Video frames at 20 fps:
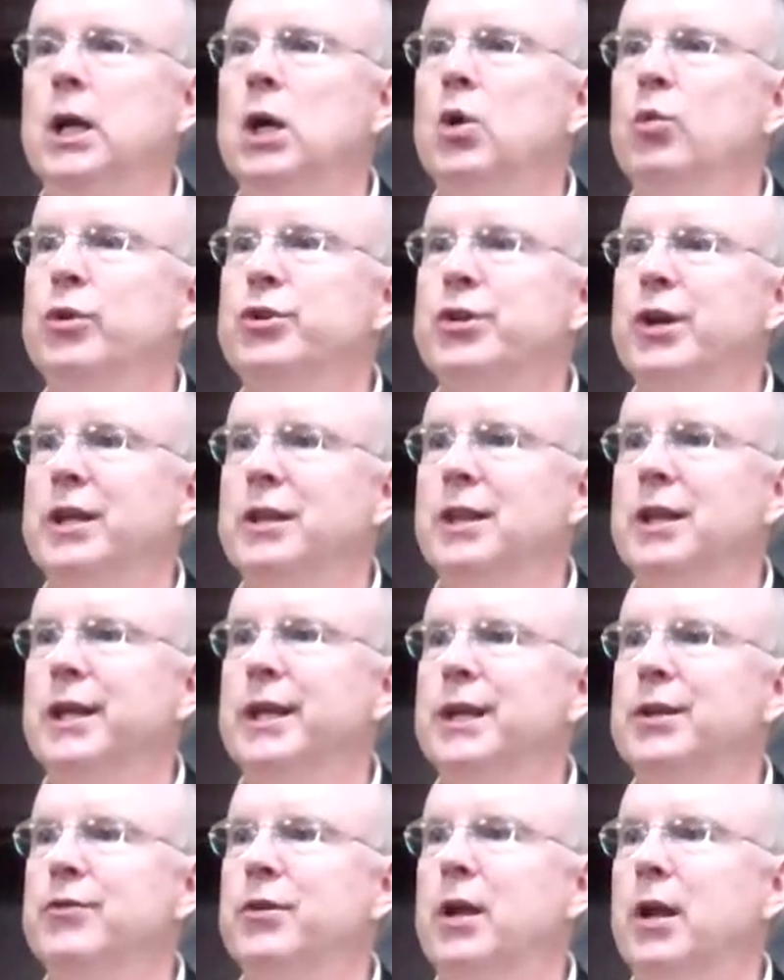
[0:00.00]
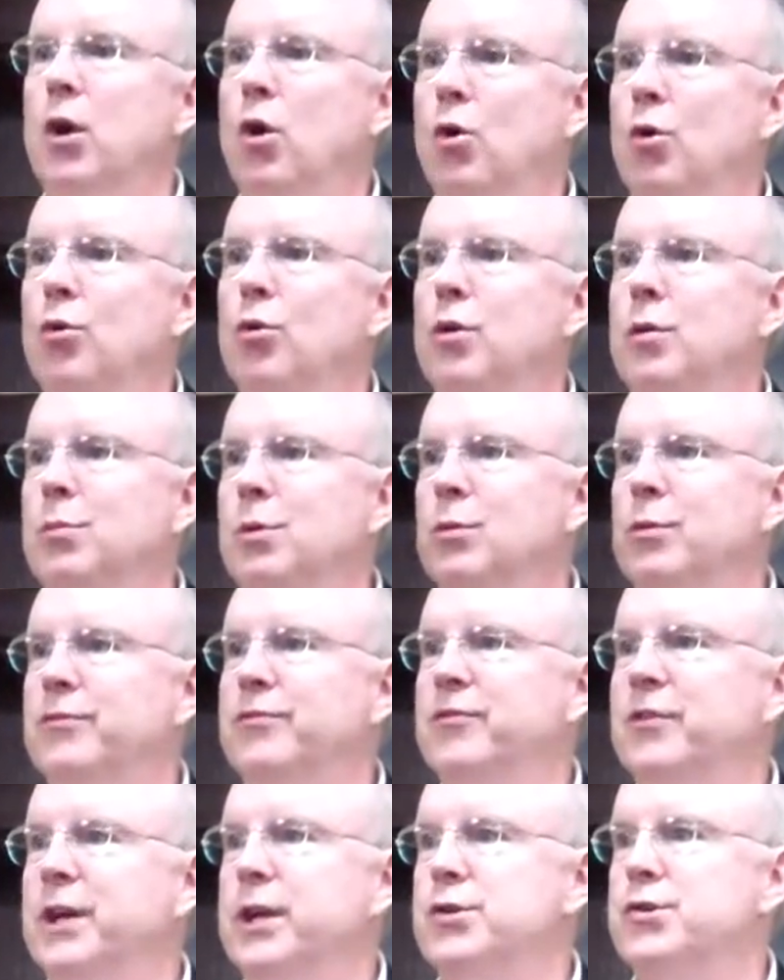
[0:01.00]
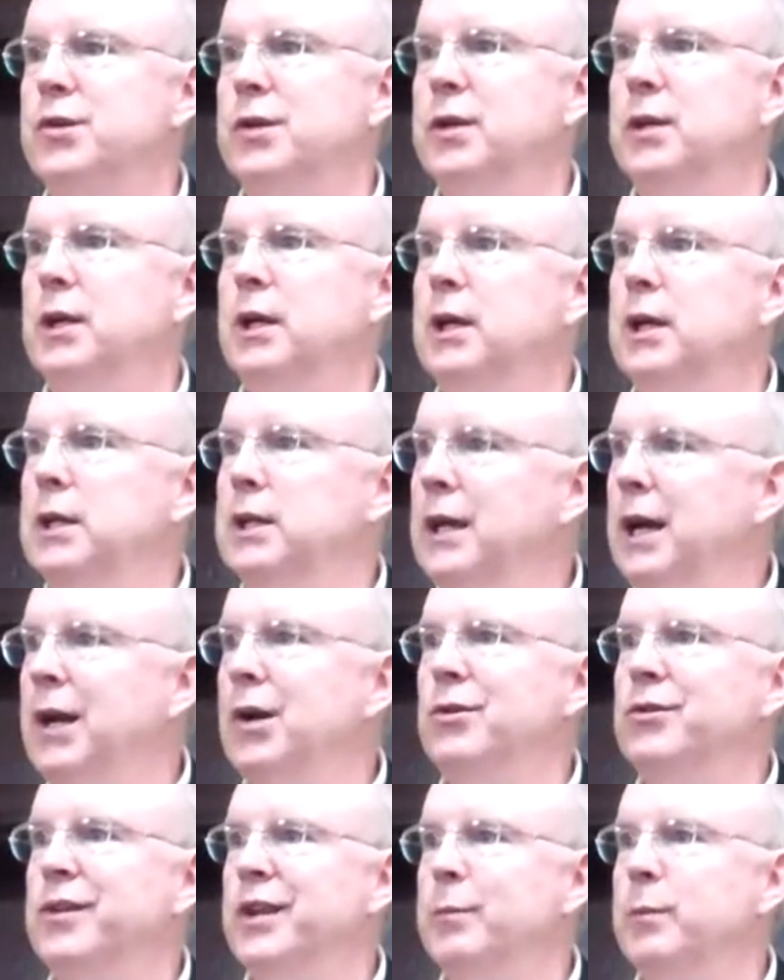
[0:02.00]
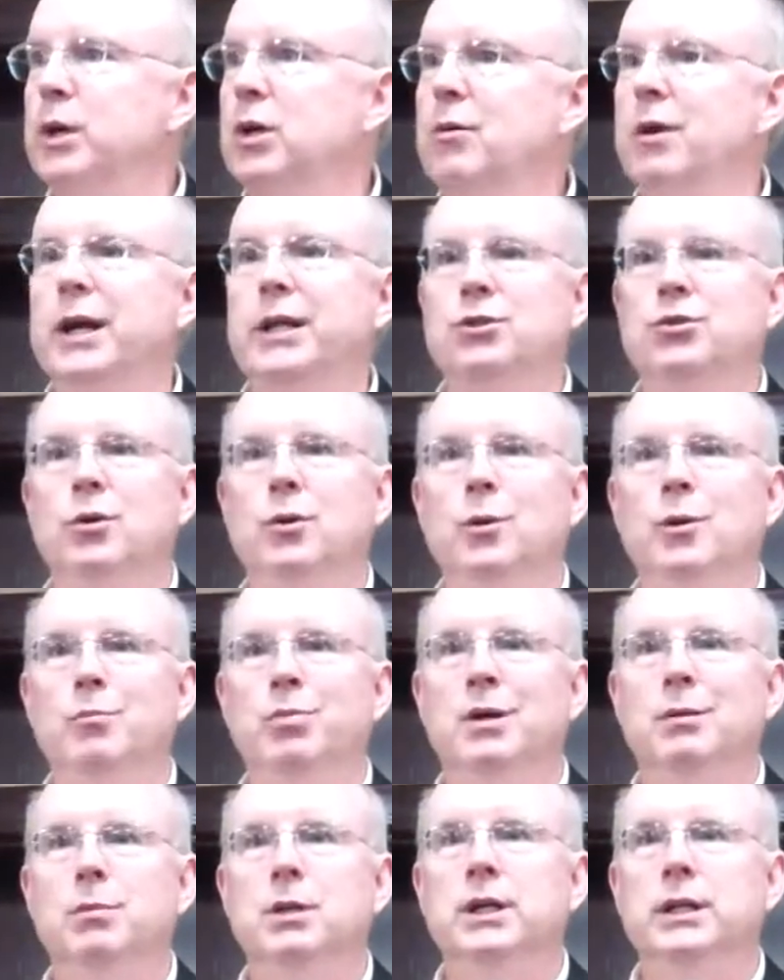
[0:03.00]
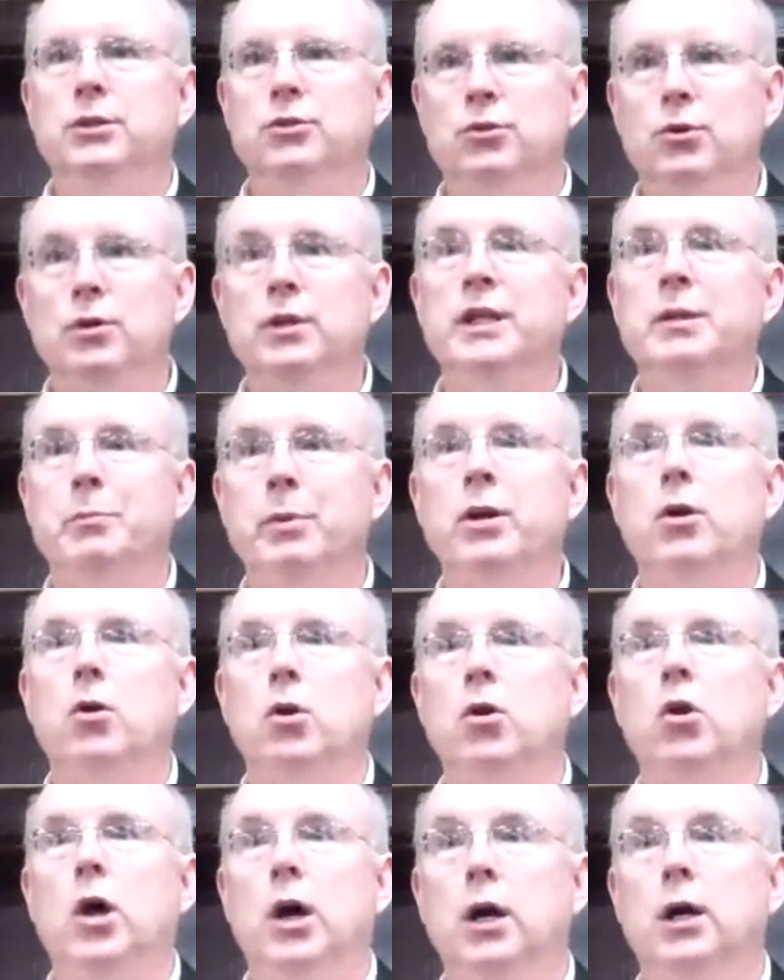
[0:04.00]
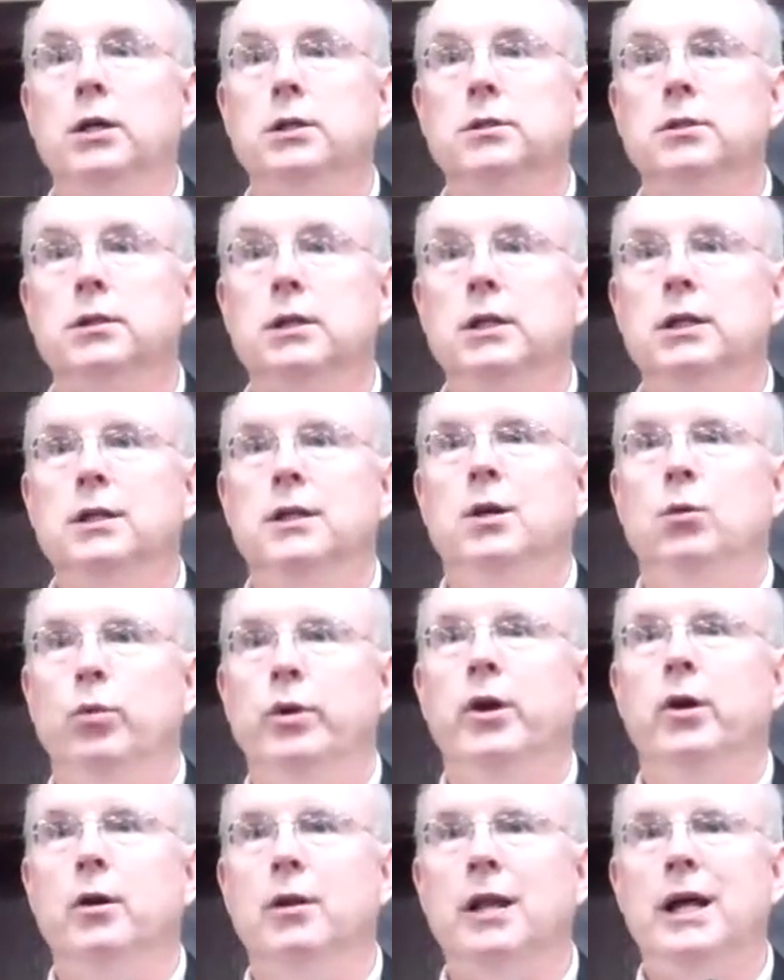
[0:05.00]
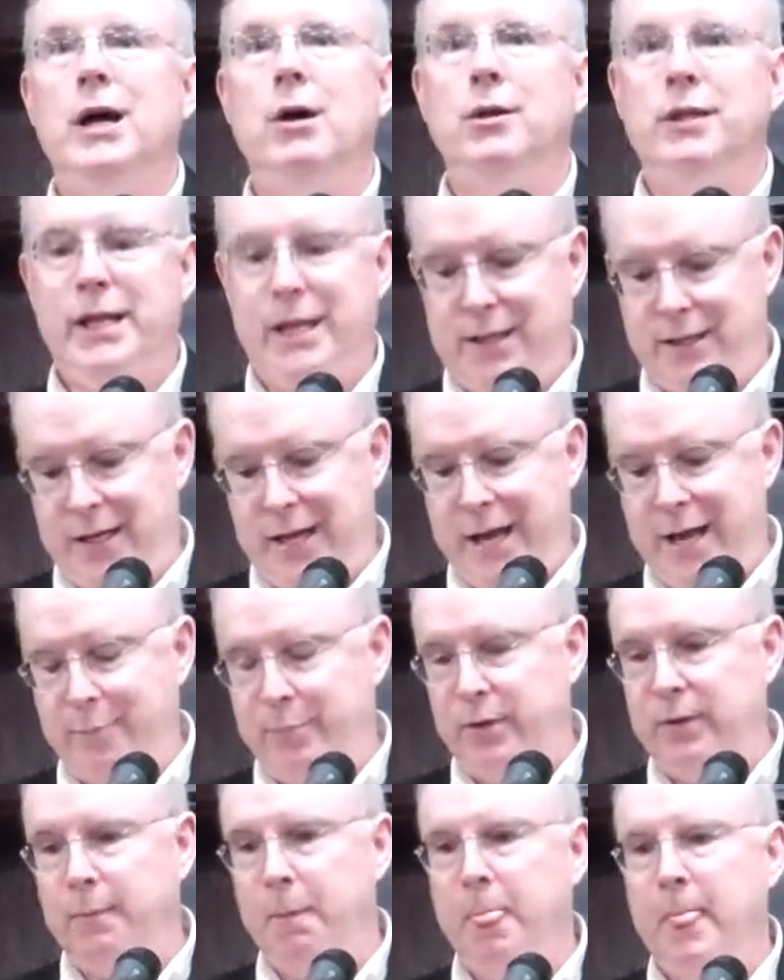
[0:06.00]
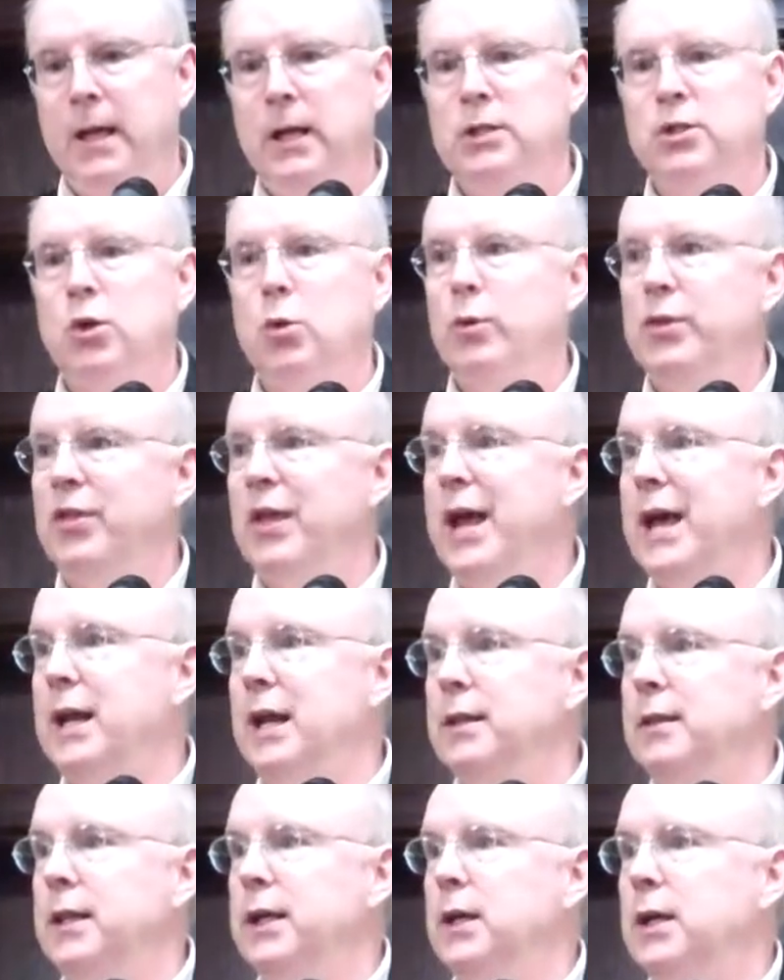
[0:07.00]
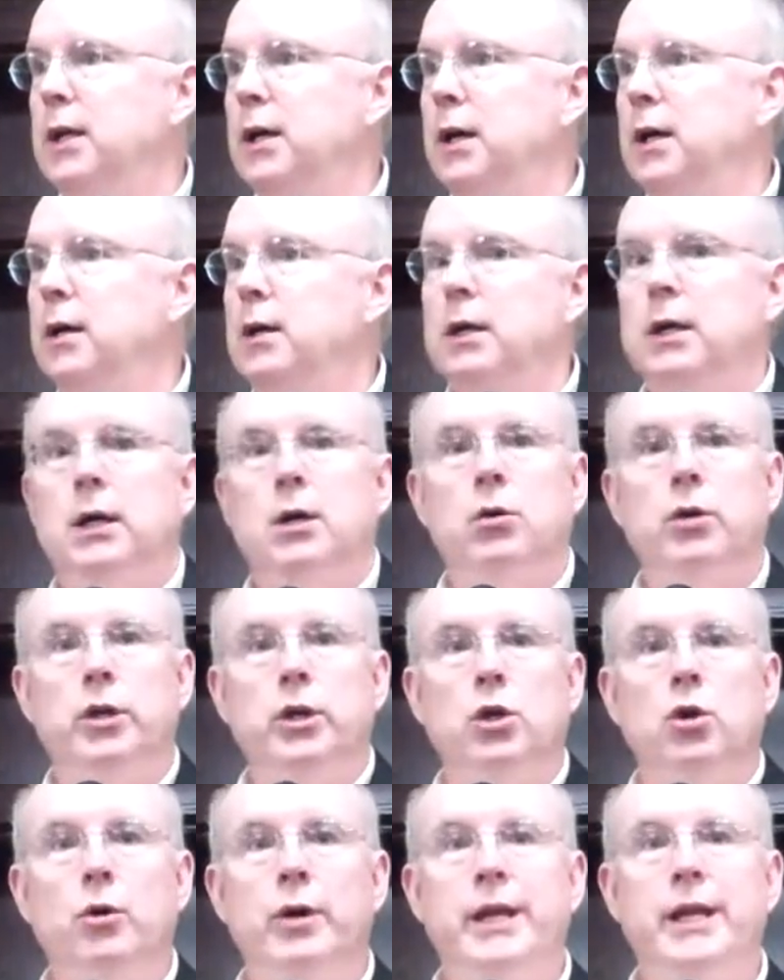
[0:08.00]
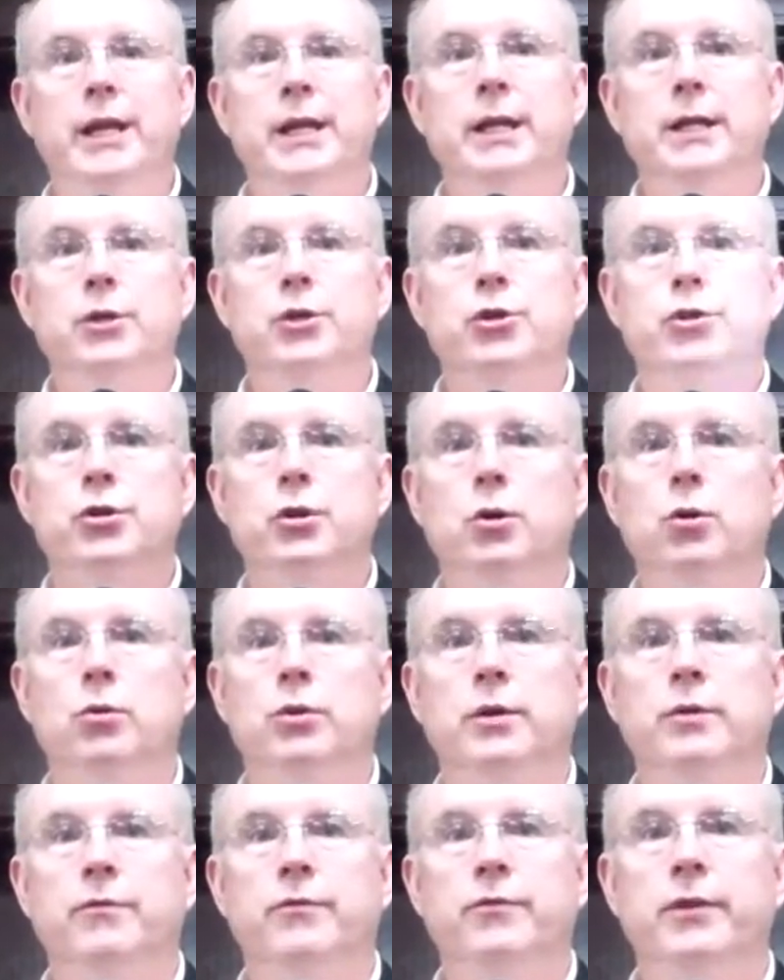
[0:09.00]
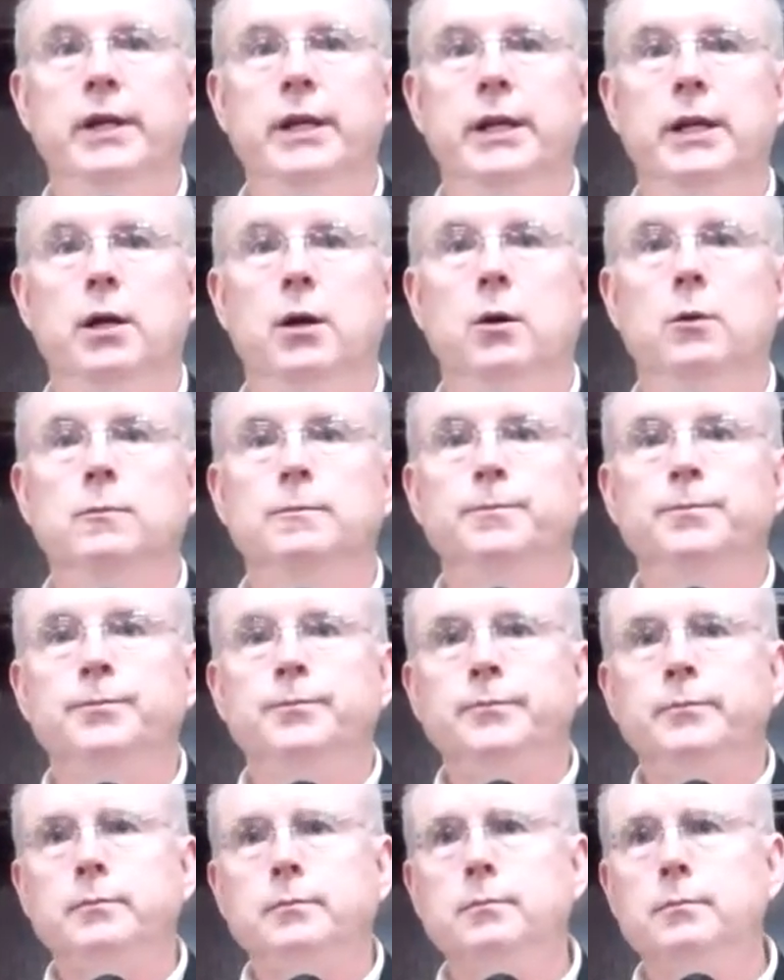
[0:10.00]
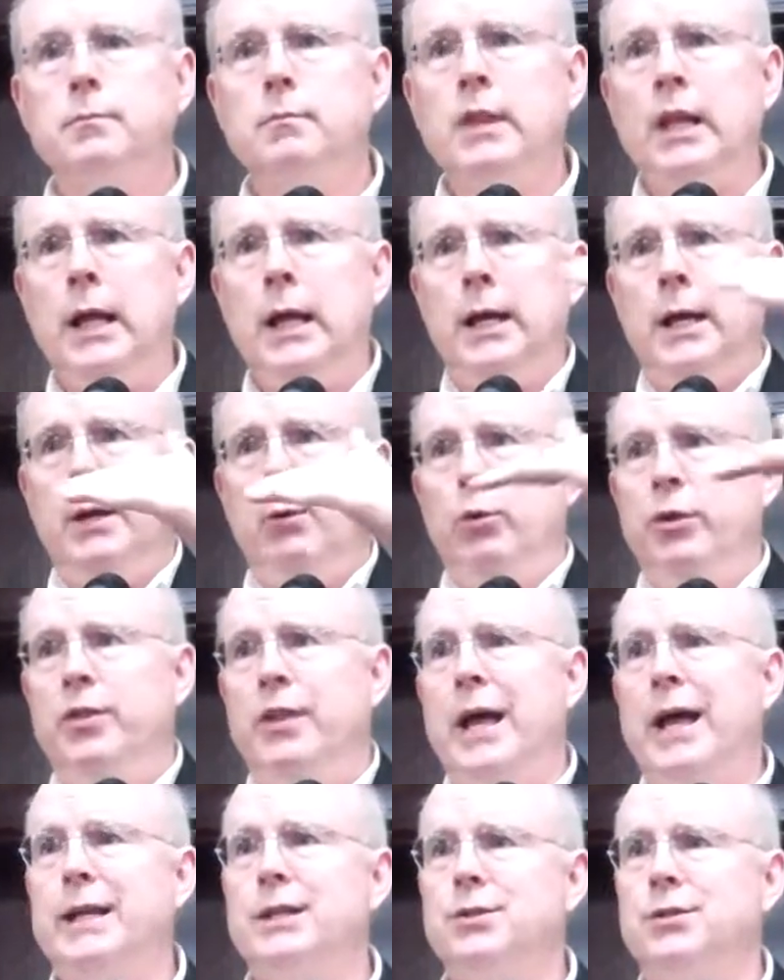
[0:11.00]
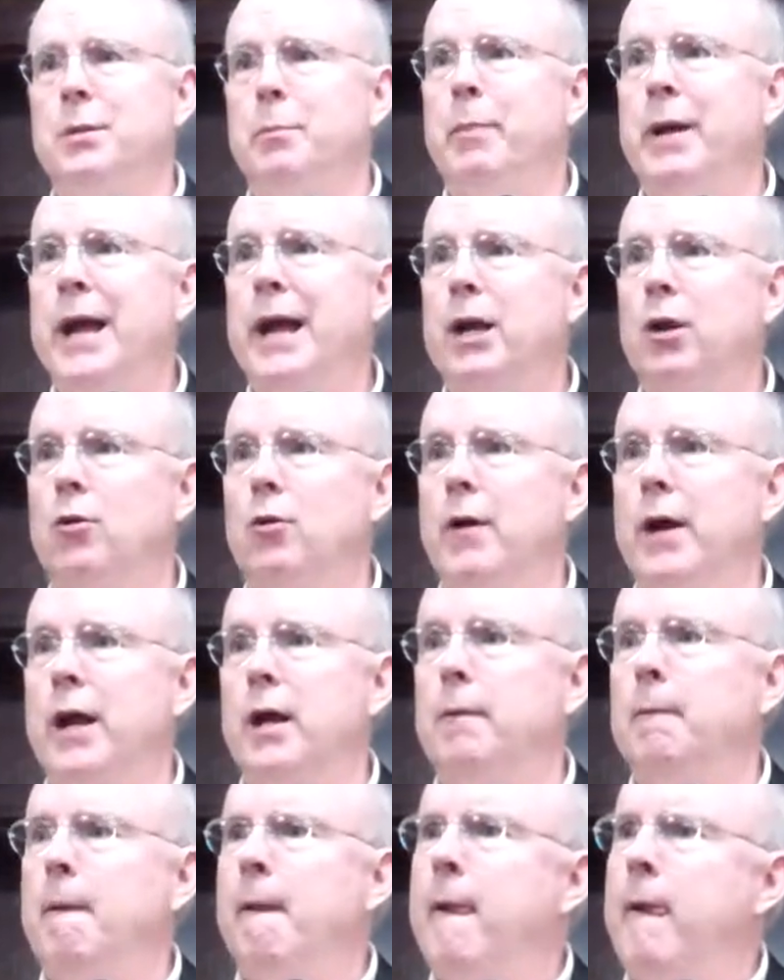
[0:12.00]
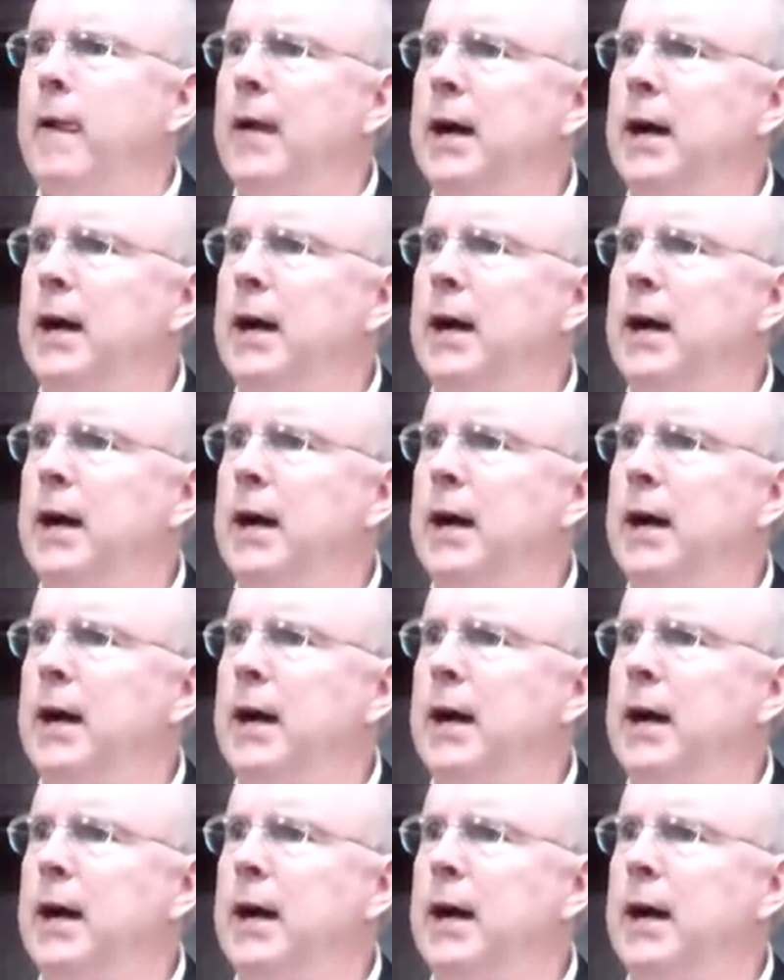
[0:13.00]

which I think is a horrible reflection, not on Democrats or Republicans only, but on us, that we are allowing that to happen. So with that, I think I'm going to go ahead and show the video with that as the background.